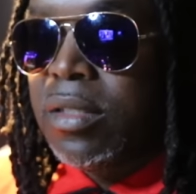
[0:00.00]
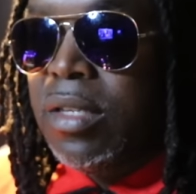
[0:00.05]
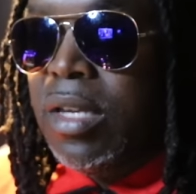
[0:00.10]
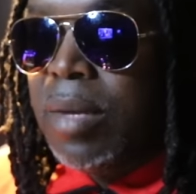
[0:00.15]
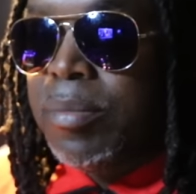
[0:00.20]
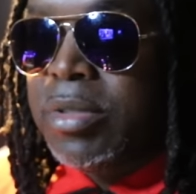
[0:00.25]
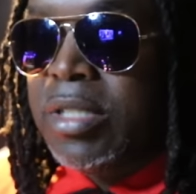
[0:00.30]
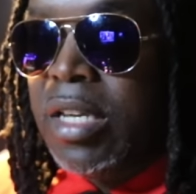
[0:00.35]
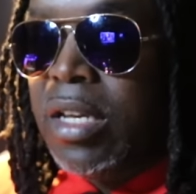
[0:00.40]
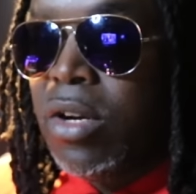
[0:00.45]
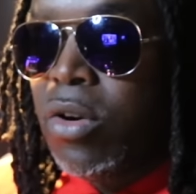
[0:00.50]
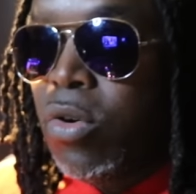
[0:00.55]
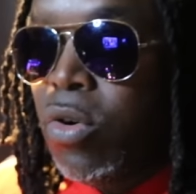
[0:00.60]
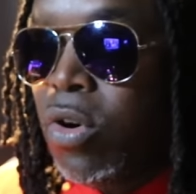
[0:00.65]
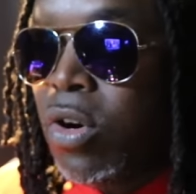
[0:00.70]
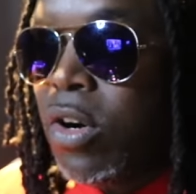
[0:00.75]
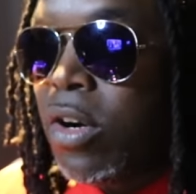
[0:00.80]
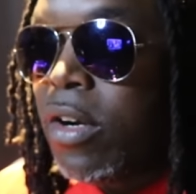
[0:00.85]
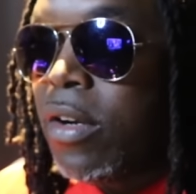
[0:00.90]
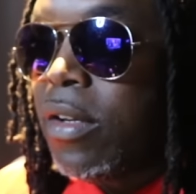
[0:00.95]
You know what I'm saying?
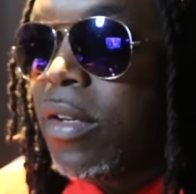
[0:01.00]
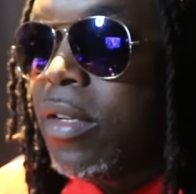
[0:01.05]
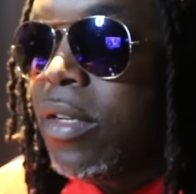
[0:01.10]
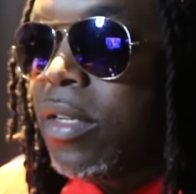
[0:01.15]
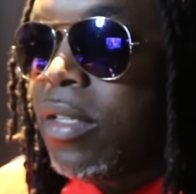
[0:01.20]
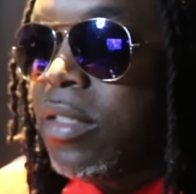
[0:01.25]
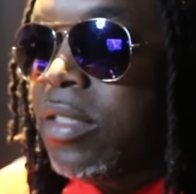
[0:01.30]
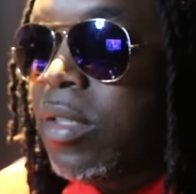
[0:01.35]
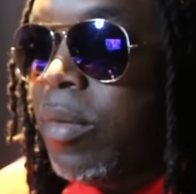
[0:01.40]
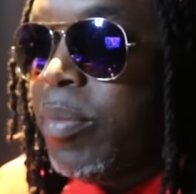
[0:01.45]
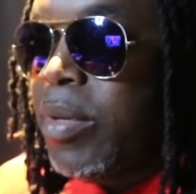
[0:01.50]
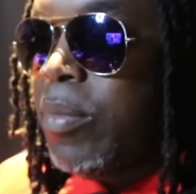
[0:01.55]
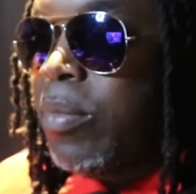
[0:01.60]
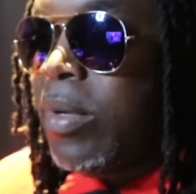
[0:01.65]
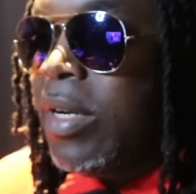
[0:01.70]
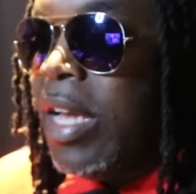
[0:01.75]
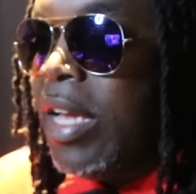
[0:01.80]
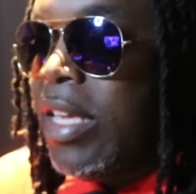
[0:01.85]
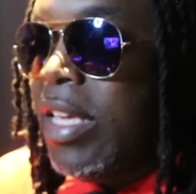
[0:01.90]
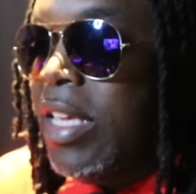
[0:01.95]
Or some
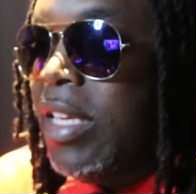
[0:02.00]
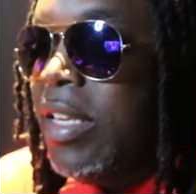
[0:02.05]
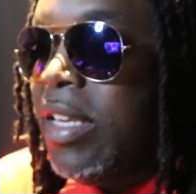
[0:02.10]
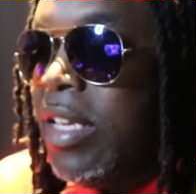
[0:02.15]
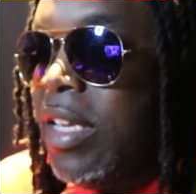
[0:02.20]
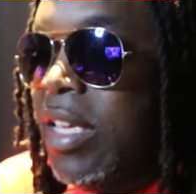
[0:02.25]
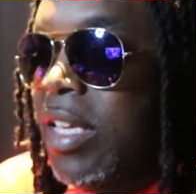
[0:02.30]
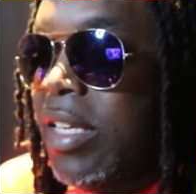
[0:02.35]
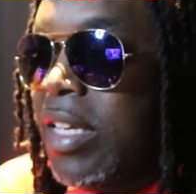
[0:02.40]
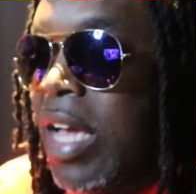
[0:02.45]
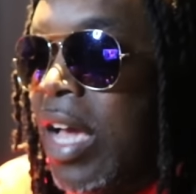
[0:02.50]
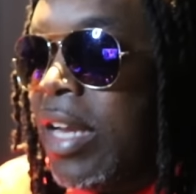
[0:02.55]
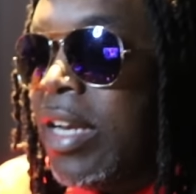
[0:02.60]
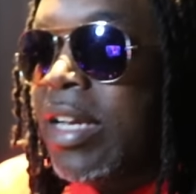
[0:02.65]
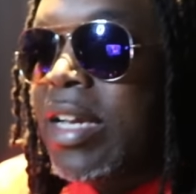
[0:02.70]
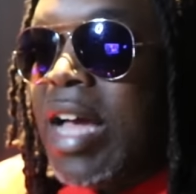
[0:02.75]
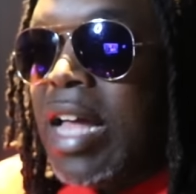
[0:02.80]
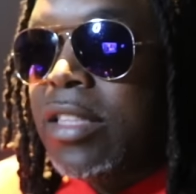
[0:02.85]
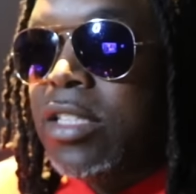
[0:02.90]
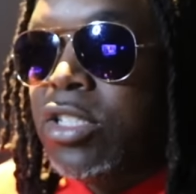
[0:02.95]
people that he
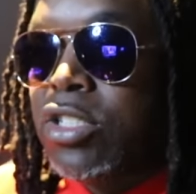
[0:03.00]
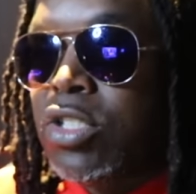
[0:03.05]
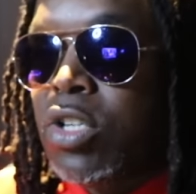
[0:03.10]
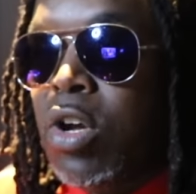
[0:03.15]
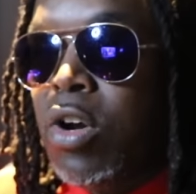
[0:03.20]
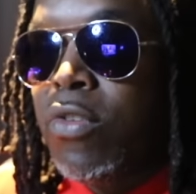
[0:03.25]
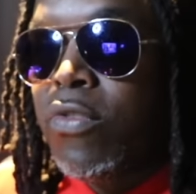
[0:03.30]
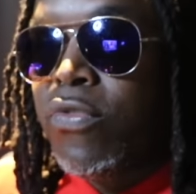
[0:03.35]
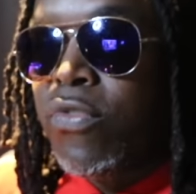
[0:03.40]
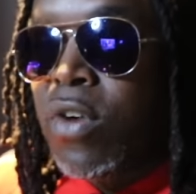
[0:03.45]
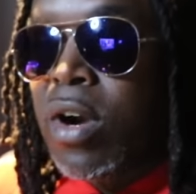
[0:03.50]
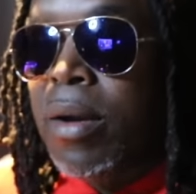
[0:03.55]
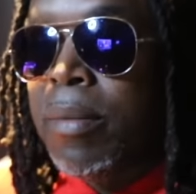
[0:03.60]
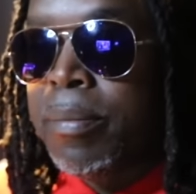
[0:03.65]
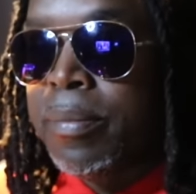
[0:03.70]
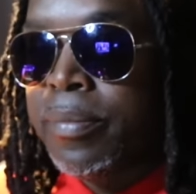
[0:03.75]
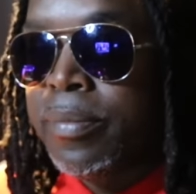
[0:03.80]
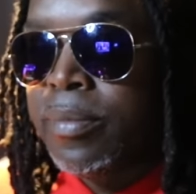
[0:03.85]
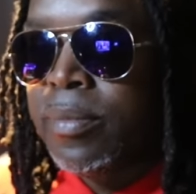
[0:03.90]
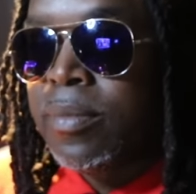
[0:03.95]
kind of got the song from.
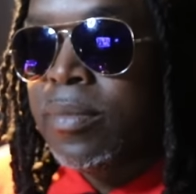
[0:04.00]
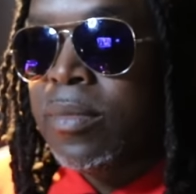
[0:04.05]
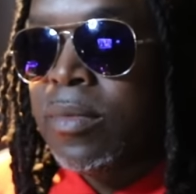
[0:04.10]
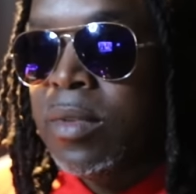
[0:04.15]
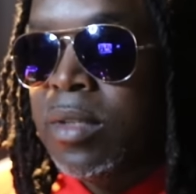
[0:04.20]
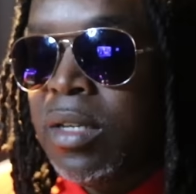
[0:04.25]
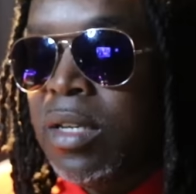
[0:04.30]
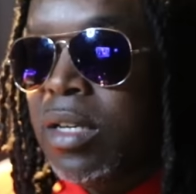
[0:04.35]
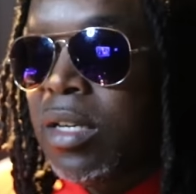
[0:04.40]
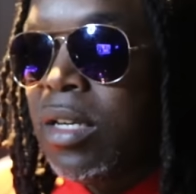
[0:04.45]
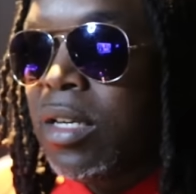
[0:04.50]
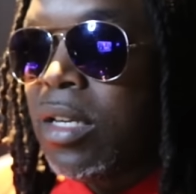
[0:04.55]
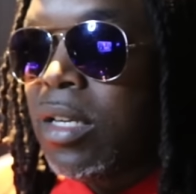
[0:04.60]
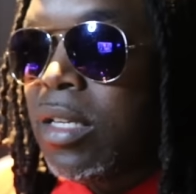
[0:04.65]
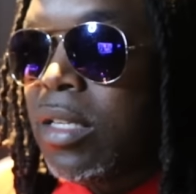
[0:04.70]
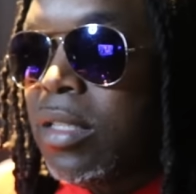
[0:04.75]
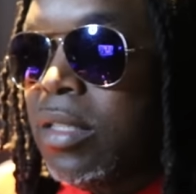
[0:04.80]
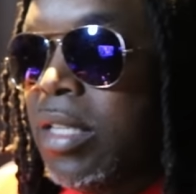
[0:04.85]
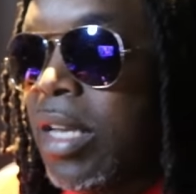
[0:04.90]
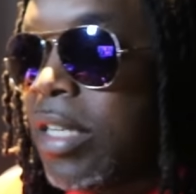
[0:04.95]

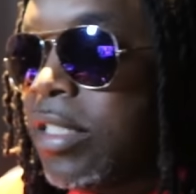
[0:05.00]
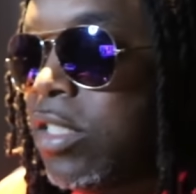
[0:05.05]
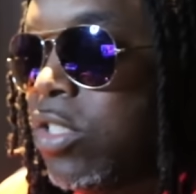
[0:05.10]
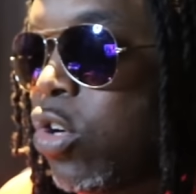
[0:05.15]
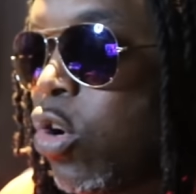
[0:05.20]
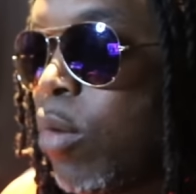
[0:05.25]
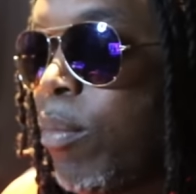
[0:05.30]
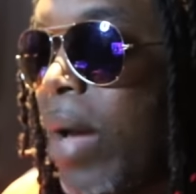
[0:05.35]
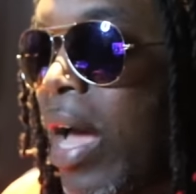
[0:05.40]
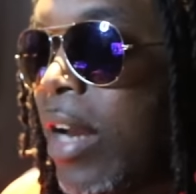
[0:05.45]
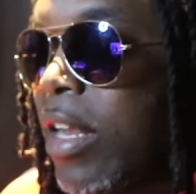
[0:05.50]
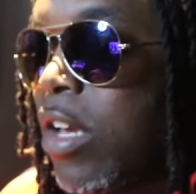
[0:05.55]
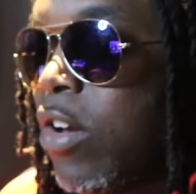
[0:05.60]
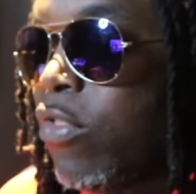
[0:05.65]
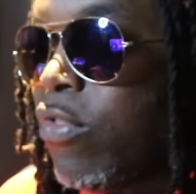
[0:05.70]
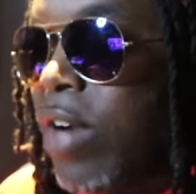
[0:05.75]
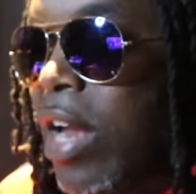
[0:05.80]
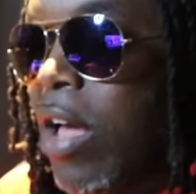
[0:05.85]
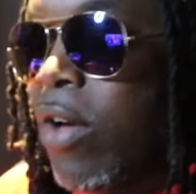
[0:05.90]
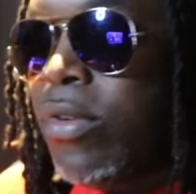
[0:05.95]
There's nobody
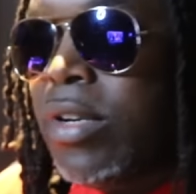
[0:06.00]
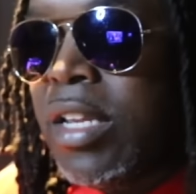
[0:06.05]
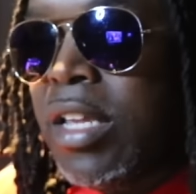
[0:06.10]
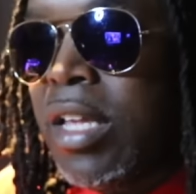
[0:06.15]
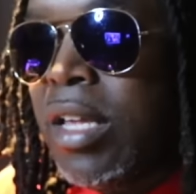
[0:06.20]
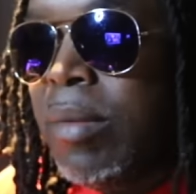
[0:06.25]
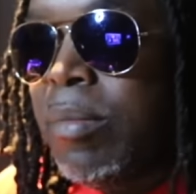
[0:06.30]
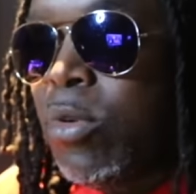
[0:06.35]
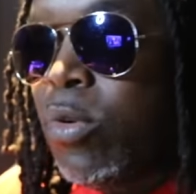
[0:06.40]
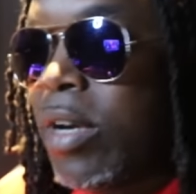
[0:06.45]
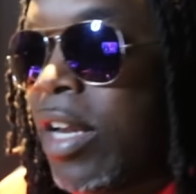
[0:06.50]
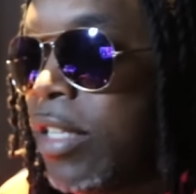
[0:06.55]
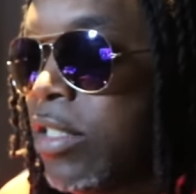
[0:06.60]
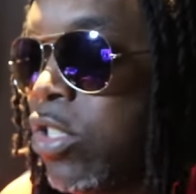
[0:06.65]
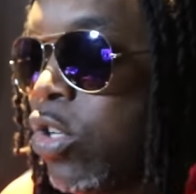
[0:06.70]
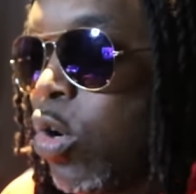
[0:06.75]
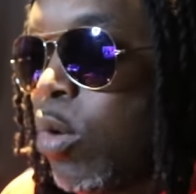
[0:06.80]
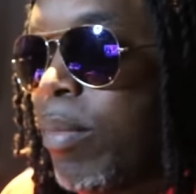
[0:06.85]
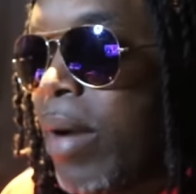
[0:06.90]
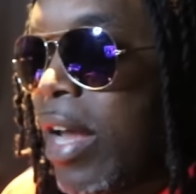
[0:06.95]
around him, or
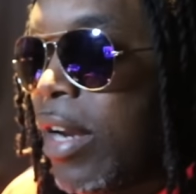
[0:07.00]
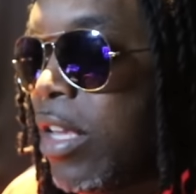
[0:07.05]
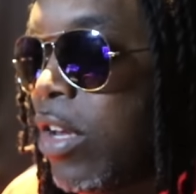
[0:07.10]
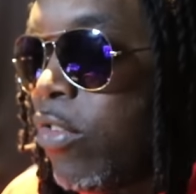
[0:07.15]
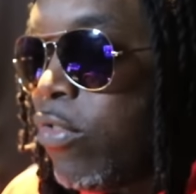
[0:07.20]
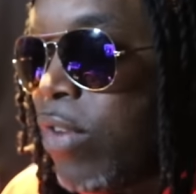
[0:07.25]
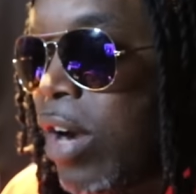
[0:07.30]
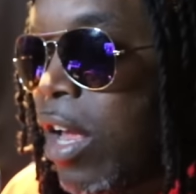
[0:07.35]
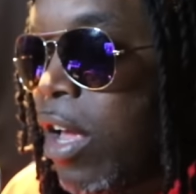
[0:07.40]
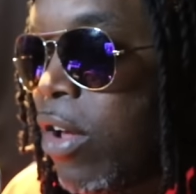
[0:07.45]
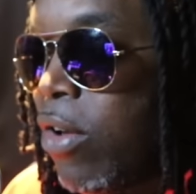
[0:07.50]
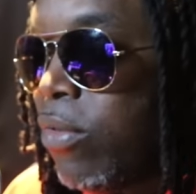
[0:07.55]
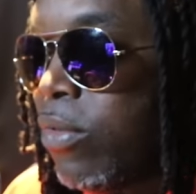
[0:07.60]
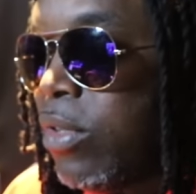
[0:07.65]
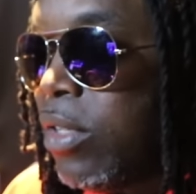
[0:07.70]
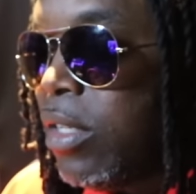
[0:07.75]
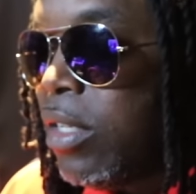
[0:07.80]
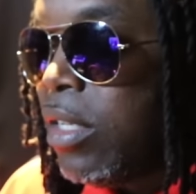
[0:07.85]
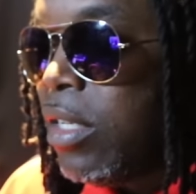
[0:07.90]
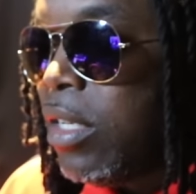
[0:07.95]
there's nobody
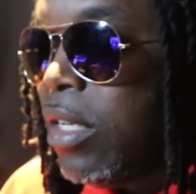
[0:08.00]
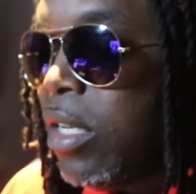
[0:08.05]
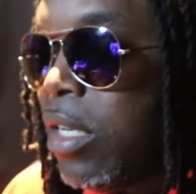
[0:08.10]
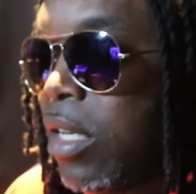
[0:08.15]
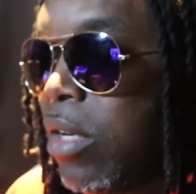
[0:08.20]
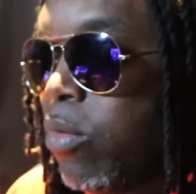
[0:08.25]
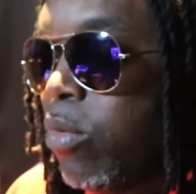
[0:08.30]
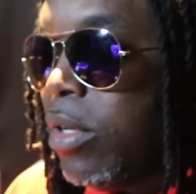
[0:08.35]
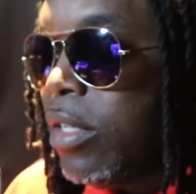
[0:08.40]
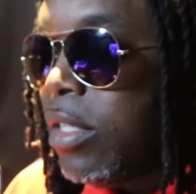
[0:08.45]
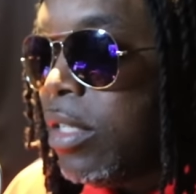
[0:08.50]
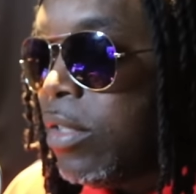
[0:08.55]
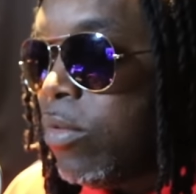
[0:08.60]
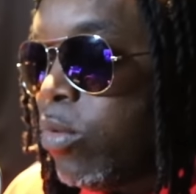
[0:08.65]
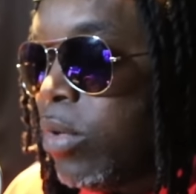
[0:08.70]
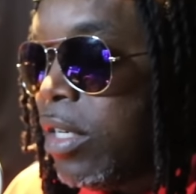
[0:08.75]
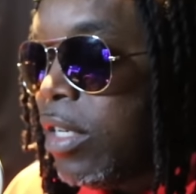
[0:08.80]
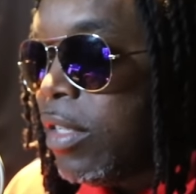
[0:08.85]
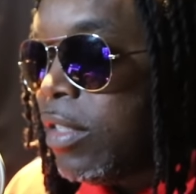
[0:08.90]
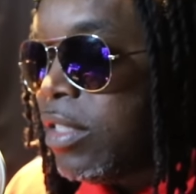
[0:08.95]
around with
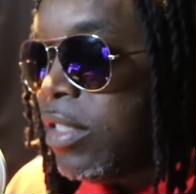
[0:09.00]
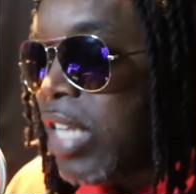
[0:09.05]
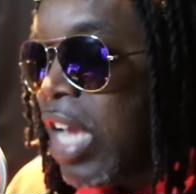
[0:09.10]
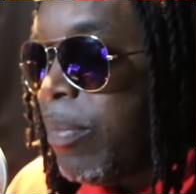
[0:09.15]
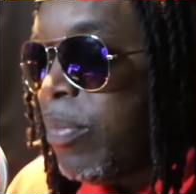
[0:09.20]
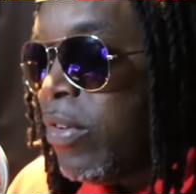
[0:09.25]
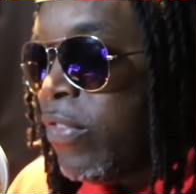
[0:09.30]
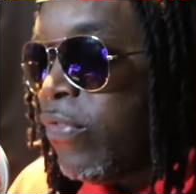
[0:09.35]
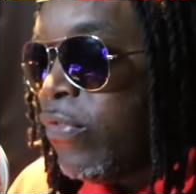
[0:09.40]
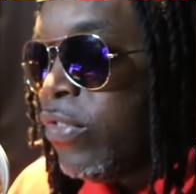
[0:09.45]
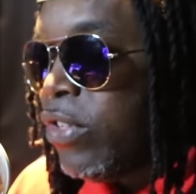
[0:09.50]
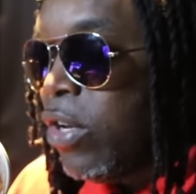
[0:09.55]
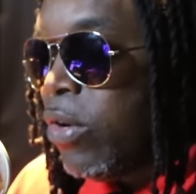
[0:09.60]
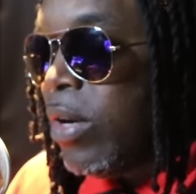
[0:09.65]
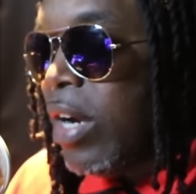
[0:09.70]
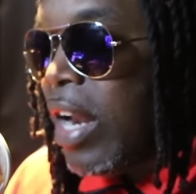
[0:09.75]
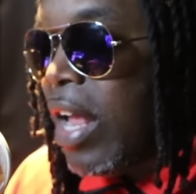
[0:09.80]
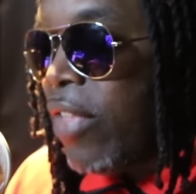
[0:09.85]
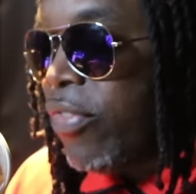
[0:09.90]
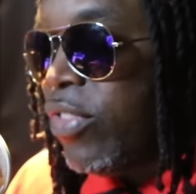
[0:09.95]
a type of
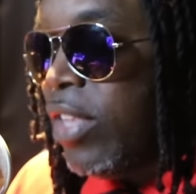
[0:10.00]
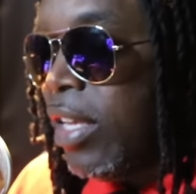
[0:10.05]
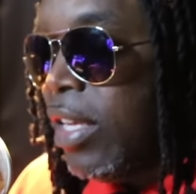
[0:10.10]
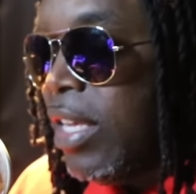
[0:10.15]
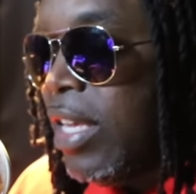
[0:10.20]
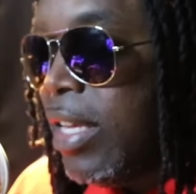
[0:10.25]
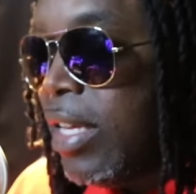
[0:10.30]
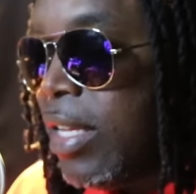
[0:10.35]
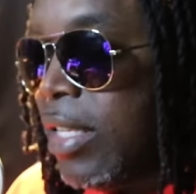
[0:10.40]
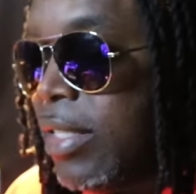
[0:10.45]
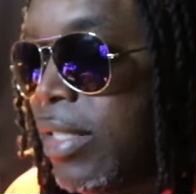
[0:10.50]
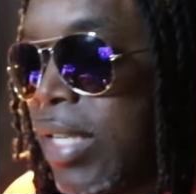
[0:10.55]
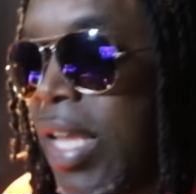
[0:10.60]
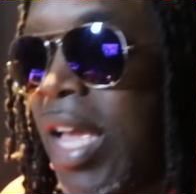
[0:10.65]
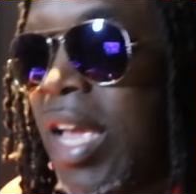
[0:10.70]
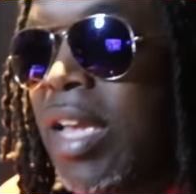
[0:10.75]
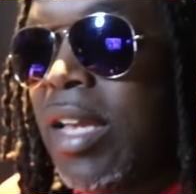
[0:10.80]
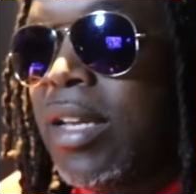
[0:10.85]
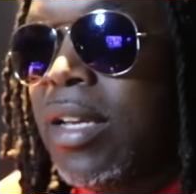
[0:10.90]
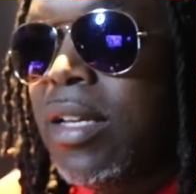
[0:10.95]
flow that I think he can
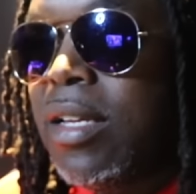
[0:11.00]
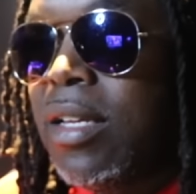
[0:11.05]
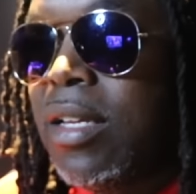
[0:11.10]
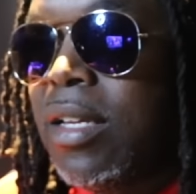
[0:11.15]
take